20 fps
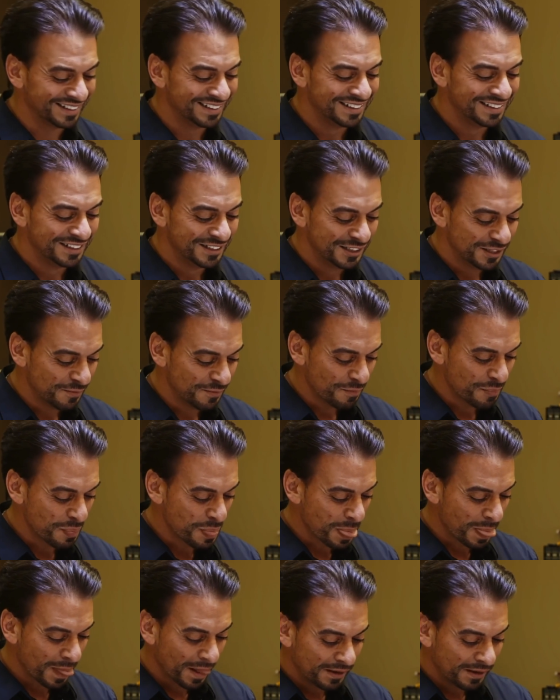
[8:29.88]
Yeah.
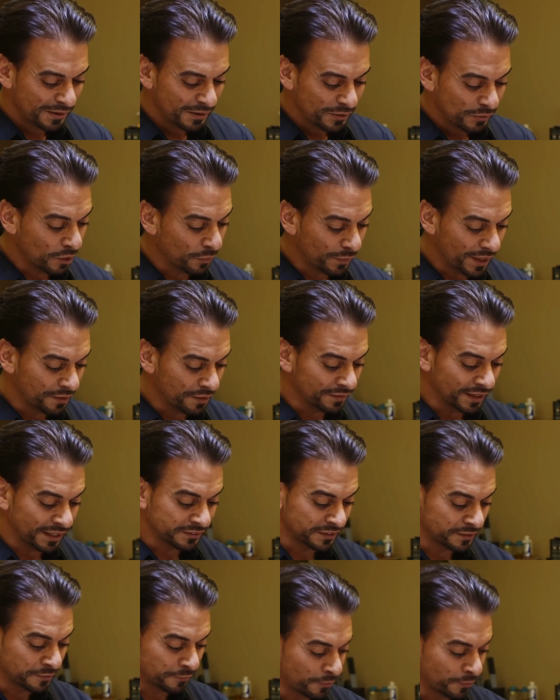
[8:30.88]
Well, we have
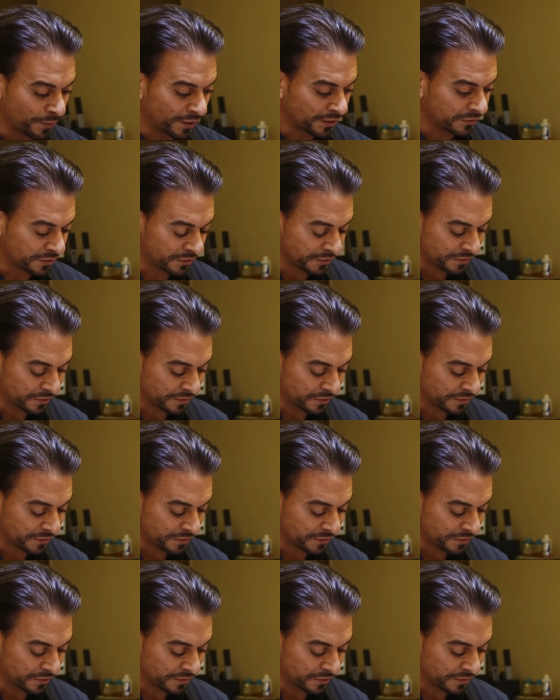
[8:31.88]
lots of different rings